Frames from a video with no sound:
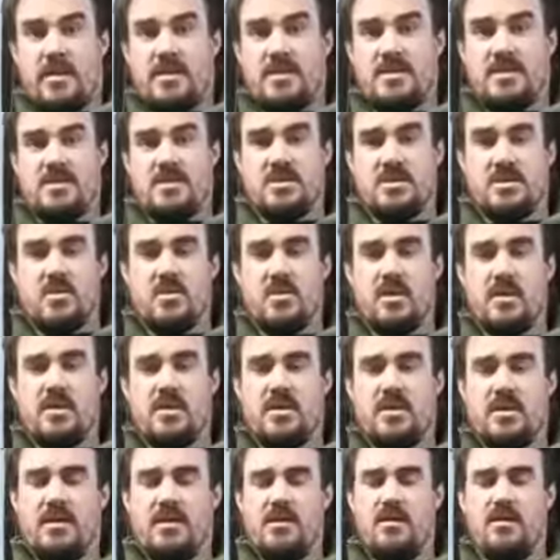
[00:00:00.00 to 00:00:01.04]
is going on in
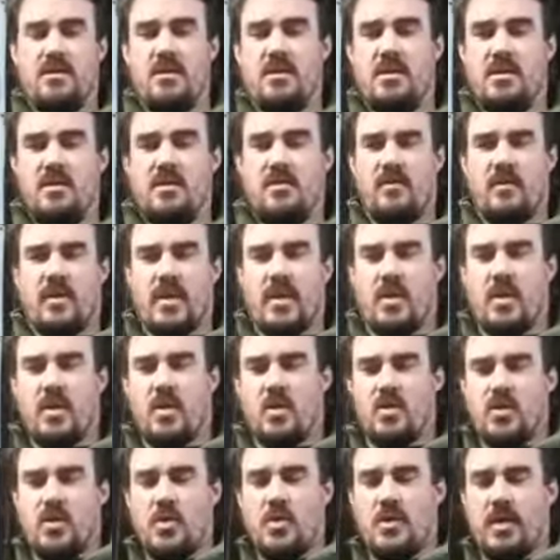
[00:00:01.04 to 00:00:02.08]
there, they can go
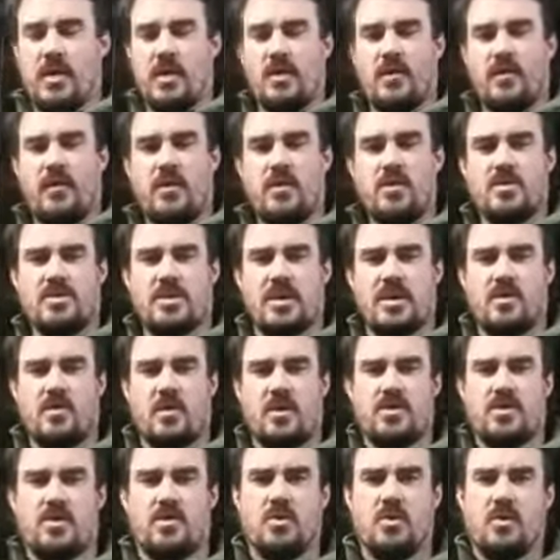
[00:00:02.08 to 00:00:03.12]
tune in on Thursday to watch
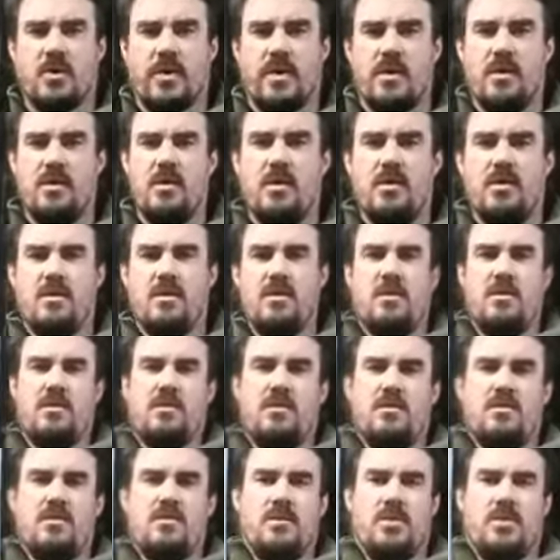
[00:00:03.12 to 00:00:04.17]
Corey
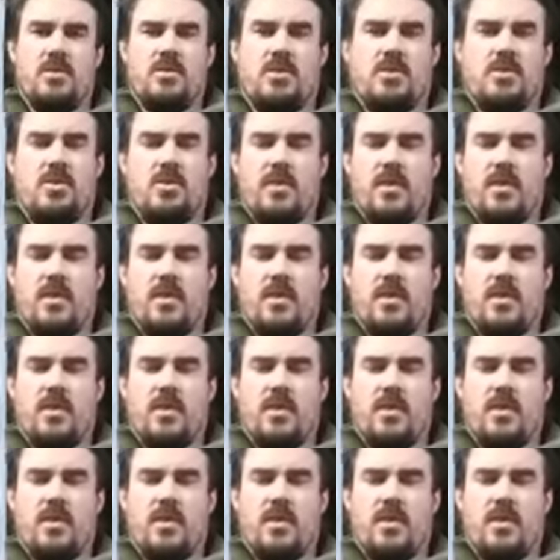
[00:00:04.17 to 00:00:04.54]
do his